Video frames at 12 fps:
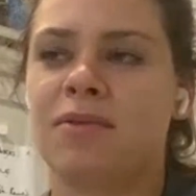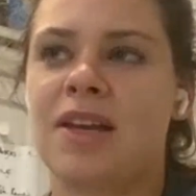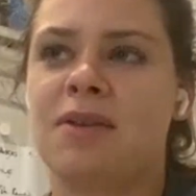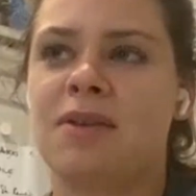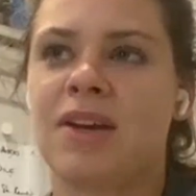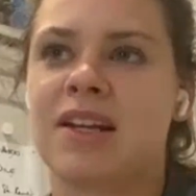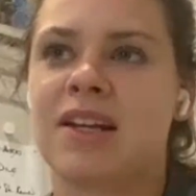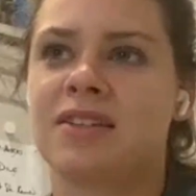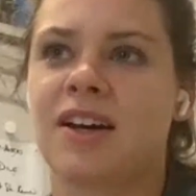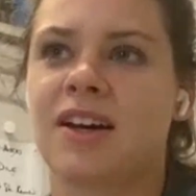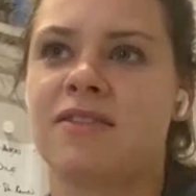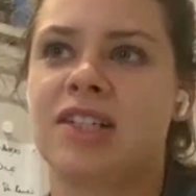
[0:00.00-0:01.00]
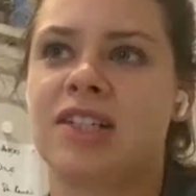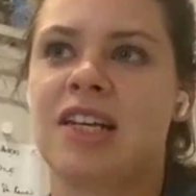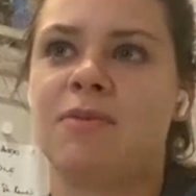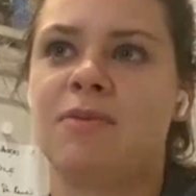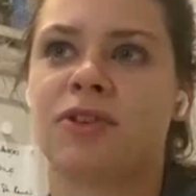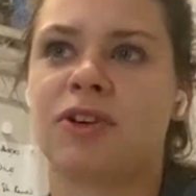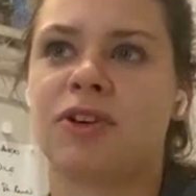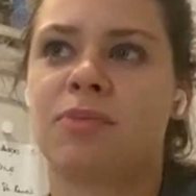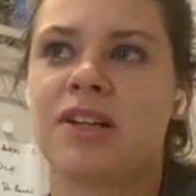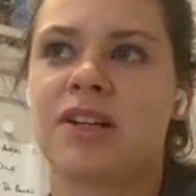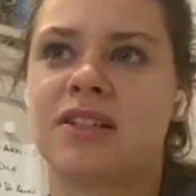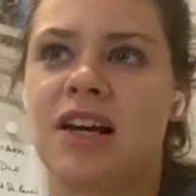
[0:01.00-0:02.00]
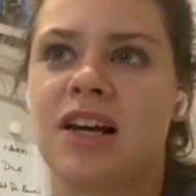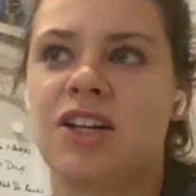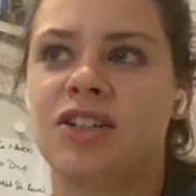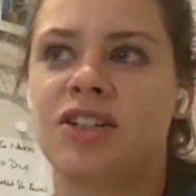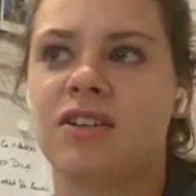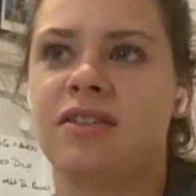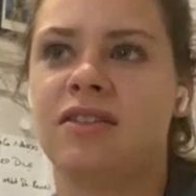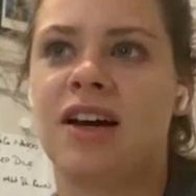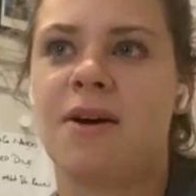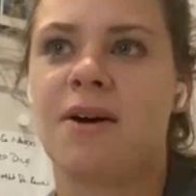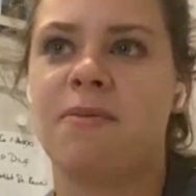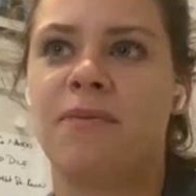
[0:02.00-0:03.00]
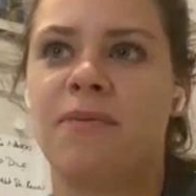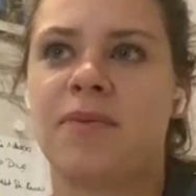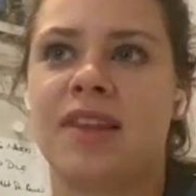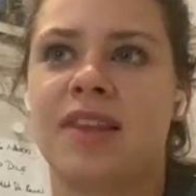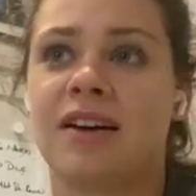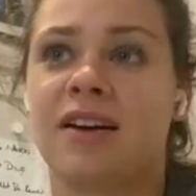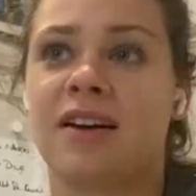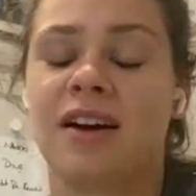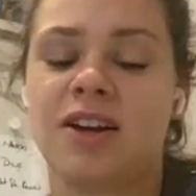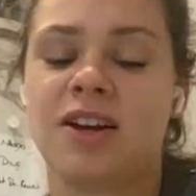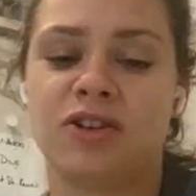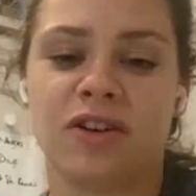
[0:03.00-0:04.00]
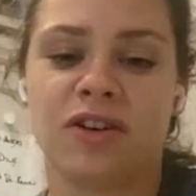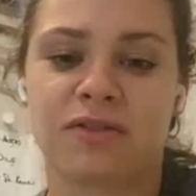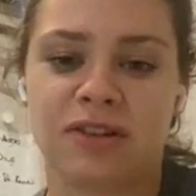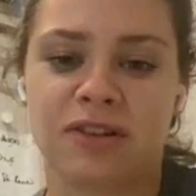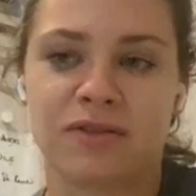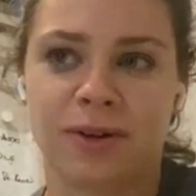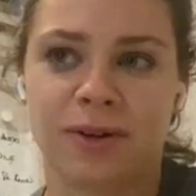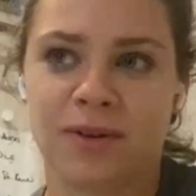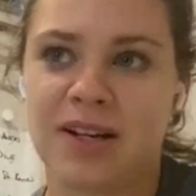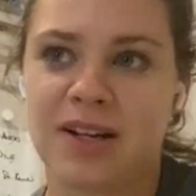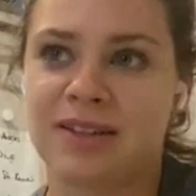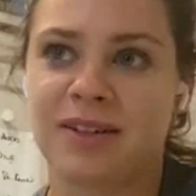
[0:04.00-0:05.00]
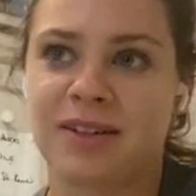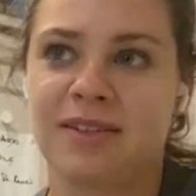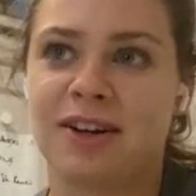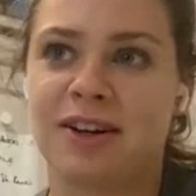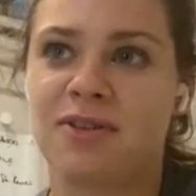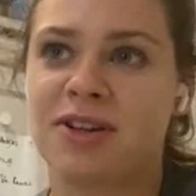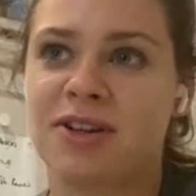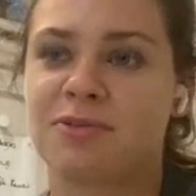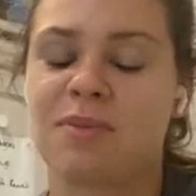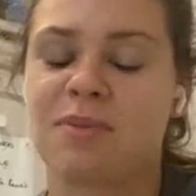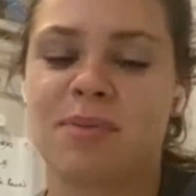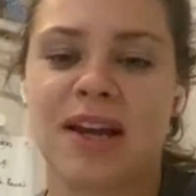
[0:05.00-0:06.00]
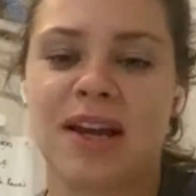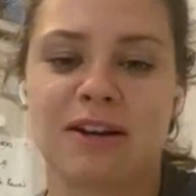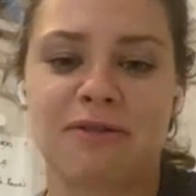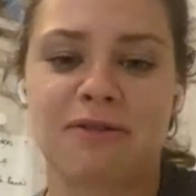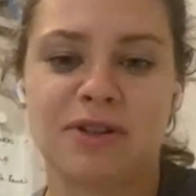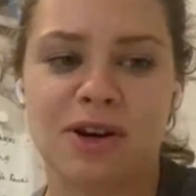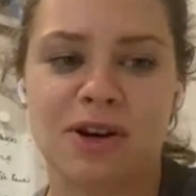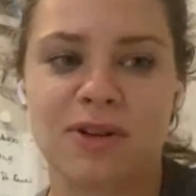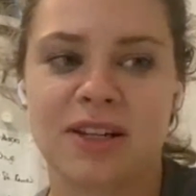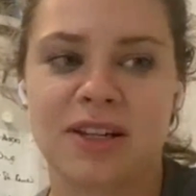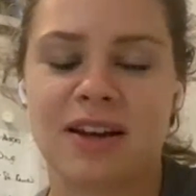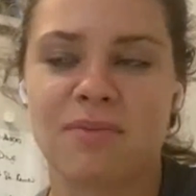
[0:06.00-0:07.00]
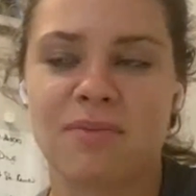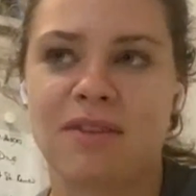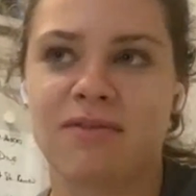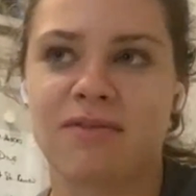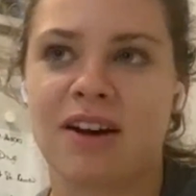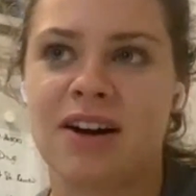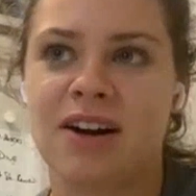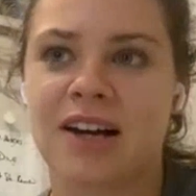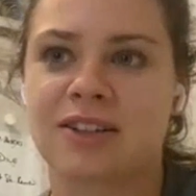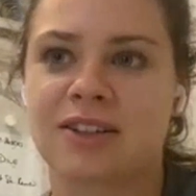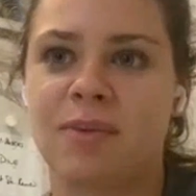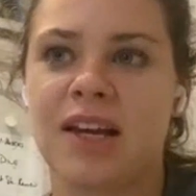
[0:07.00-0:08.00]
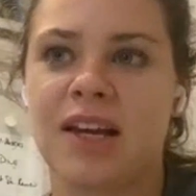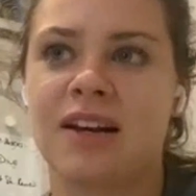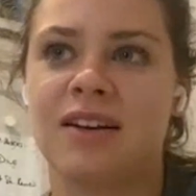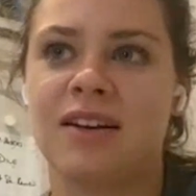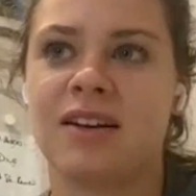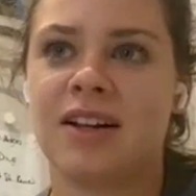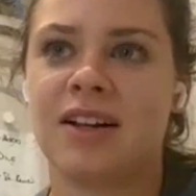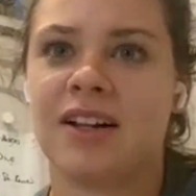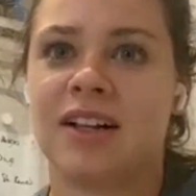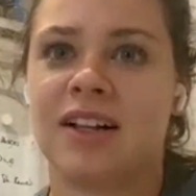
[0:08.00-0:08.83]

we had a kind of a team group presentation that I took for the forwards. I just remember making a few jokes and being very relaxed coming in. And